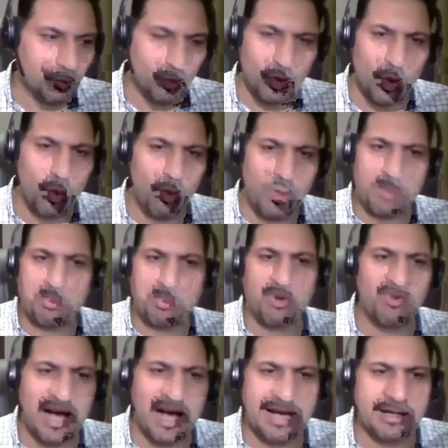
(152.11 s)
We
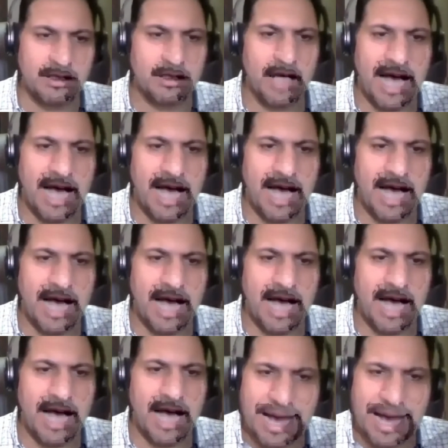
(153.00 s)
provide
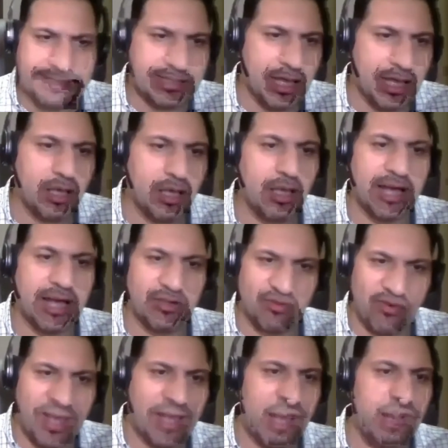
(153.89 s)
high-tech,
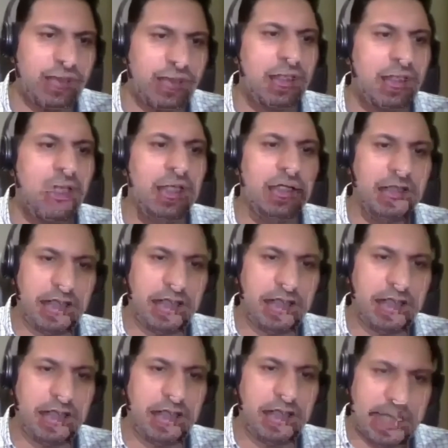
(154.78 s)
advanced
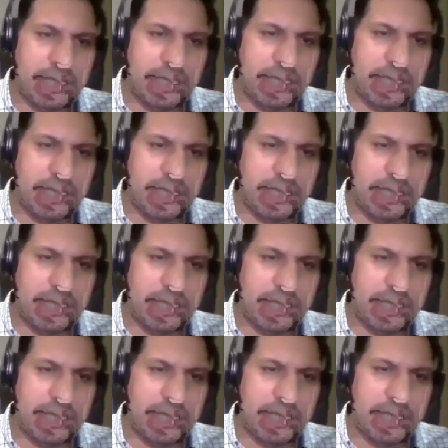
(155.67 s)

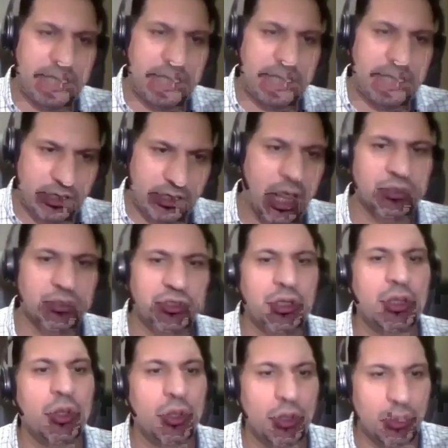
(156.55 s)
technology
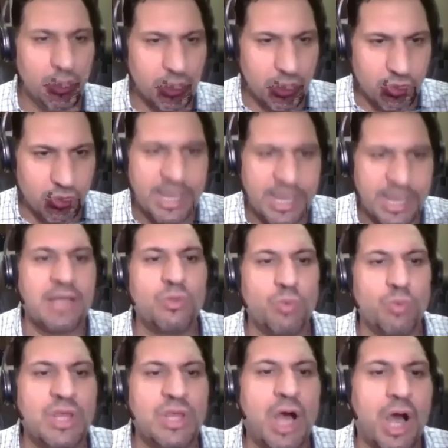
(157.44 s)
created with
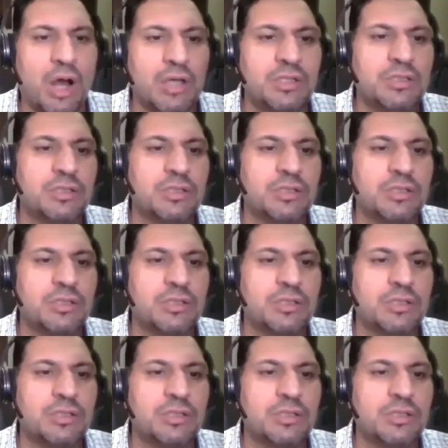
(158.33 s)
heart,